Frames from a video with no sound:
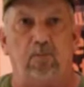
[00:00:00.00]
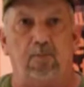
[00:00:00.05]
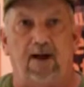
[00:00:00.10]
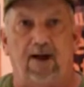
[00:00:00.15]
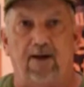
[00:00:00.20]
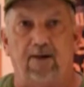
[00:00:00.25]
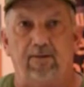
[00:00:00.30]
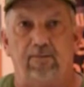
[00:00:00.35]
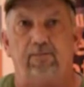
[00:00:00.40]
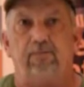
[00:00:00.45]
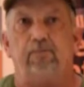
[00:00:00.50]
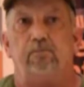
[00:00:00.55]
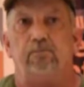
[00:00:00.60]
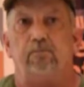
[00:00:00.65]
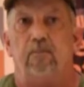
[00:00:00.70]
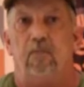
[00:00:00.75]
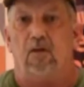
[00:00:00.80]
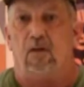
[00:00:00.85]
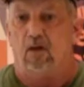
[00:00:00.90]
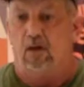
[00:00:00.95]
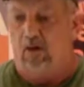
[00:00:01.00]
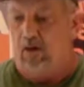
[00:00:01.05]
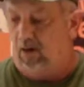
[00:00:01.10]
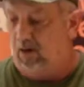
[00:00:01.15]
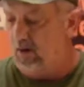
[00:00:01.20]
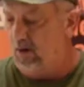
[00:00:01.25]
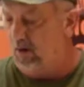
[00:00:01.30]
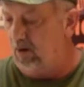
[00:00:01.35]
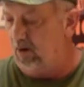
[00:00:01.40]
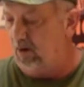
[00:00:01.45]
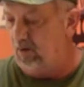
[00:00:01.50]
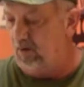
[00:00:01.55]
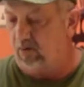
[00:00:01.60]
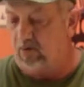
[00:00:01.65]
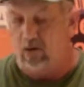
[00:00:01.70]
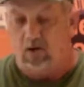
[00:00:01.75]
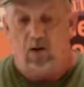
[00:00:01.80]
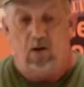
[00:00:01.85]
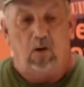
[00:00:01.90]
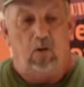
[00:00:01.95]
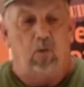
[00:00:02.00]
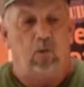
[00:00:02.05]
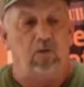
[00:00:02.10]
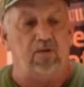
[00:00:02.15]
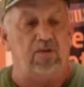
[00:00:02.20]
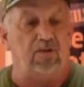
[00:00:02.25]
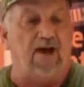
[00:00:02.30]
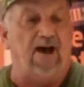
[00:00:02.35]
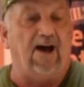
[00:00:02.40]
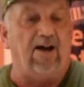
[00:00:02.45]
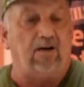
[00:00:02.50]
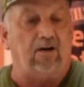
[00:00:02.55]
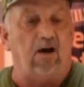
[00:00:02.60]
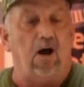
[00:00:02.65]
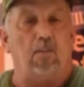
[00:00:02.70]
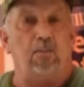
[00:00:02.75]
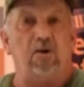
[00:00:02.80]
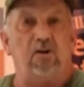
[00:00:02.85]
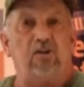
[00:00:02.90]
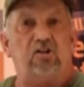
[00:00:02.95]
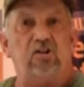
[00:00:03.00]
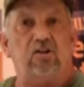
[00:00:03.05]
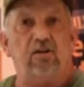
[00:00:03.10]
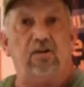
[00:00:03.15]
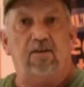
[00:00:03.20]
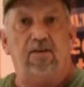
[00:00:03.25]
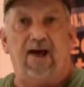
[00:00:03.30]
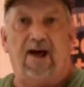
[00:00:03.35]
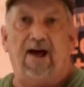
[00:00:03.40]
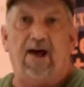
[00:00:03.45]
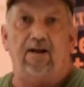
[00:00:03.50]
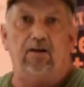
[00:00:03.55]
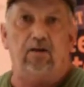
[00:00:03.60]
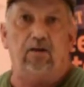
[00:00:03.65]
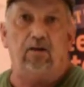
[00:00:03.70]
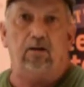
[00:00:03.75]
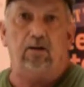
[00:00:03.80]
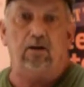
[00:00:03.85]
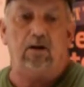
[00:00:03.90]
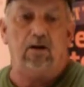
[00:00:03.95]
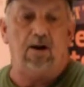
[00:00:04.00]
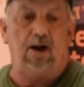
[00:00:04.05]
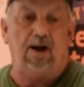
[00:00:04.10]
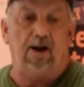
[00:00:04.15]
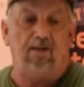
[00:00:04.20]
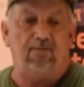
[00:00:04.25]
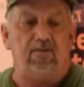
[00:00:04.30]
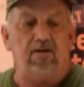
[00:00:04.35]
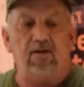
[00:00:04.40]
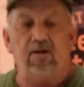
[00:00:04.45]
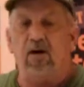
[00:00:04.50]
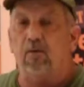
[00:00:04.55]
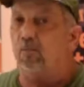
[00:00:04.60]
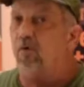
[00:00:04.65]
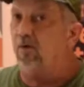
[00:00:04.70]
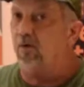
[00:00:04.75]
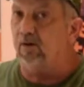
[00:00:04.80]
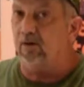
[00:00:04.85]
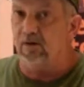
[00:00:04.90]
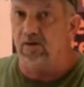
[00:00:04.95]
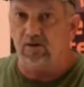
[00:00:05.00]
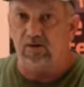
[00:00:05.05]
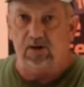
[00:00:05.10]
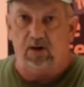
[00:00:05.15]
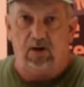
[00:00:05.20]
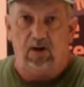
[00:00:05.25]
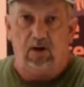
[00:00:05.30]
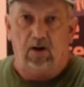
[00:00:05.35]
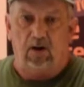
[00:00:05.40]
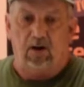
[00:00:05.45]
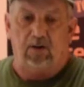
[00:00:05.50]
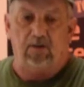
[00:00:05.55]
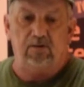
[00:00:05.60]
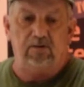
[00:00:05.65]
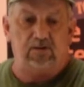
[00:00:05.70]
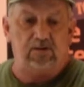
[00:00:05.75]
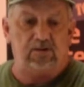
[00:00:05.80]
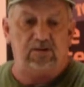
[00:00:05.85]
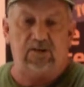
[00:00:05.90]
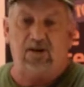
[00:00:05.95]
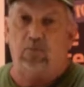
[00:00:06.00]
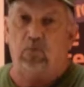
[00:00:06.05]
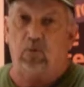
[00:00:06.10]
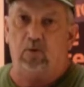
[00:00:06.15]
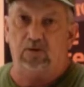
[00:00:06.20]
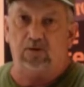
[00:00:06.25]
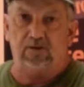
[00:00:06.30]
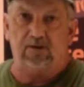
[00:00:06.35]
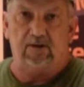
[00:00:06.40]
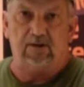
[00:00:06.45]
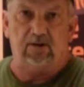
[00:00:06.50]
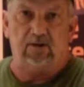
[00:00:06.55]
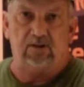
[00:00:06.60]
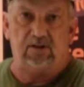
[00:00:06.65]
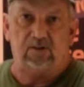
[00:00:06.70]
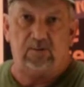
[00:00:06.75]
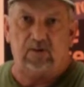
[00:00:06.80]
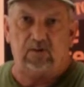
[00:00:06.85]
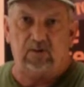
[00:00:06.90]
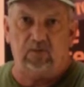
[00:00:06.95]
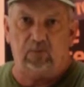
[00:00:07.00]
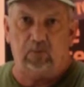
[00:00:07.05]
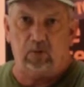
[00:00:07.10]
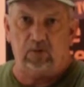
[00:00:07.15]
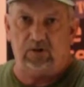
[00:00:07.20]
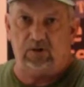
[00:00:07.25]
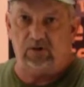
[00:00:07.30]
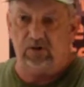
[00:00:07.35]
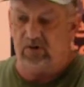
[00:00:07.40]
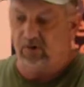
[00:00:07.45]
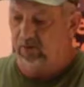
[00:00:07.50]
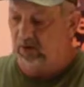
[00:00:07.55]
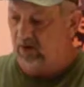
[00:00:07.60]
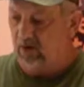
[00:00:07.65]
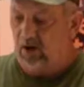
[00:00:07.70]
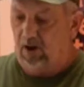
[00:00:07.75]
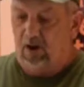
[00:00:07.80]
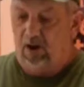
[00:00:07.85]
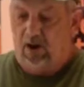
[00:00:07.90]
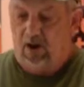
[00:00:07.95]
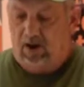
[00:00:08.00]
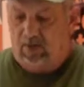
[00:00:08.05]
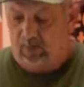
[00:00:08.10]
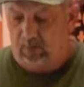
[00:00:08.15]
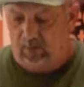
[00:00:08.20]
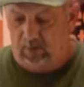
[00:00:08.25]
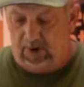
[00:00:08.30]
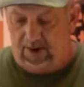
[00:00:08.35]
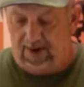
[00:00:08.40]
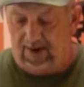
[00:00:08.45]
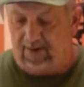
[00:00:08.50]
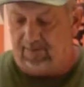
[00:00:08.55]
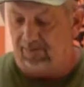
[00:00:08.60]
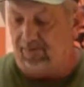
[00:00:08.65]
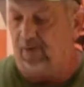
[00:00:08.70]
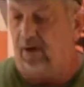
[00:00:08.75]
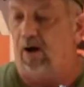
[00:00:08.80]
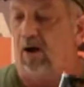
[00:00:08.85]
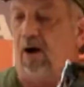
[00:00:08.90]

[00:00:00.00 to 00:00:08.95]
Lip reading: bag. And with that combination of that, and I have any number of these are the same ones that Special Forces use. And when you have